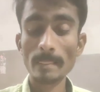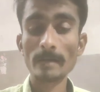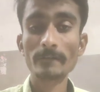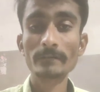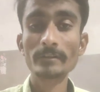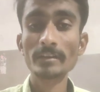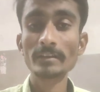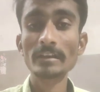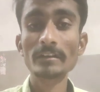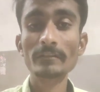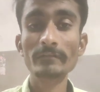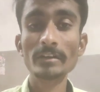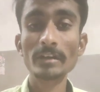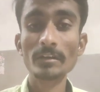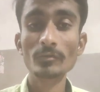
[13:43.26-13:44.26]
After that,
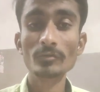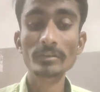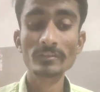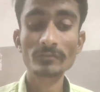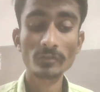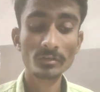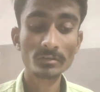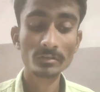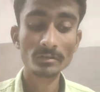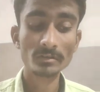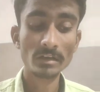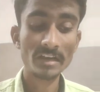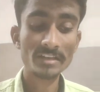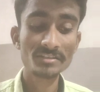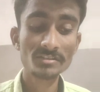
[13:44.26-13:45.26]
we are looking for the
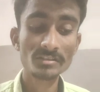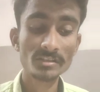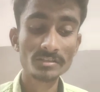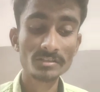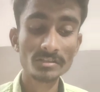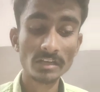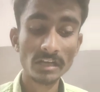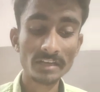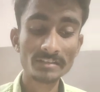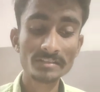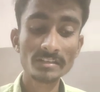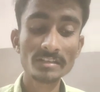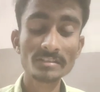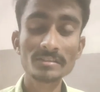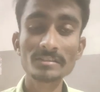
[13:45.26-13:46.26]
ICH. ICH
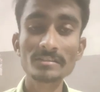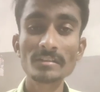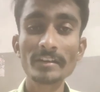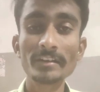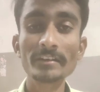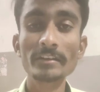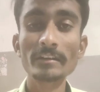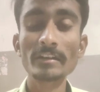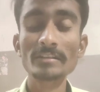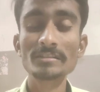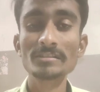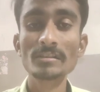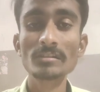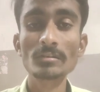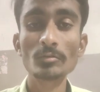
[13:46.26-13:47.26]
is the
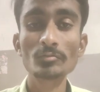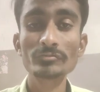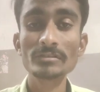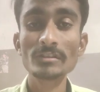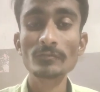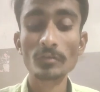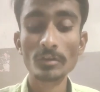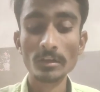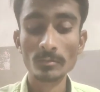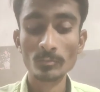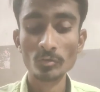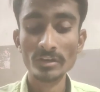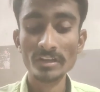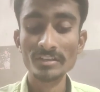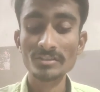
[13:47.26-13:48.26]
International Council for
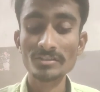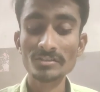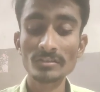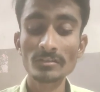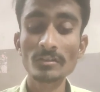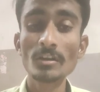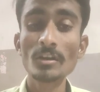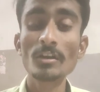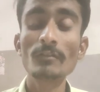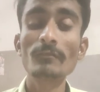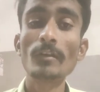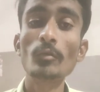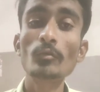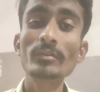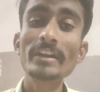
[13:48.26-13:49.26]
Harmonization,
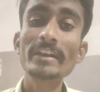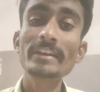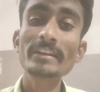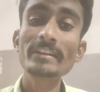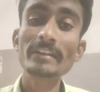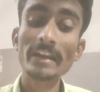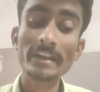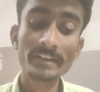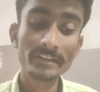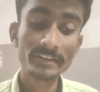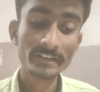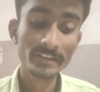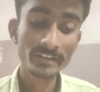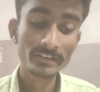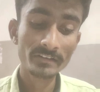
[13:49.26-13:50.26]
founded in
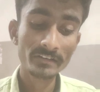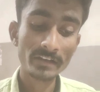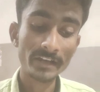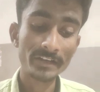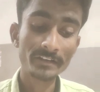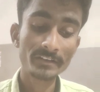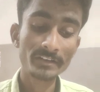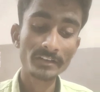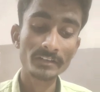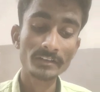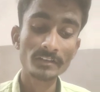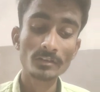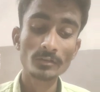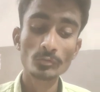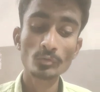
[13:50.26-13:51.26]

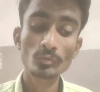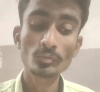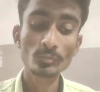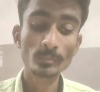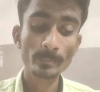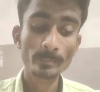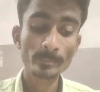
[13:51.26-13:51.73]
1990 to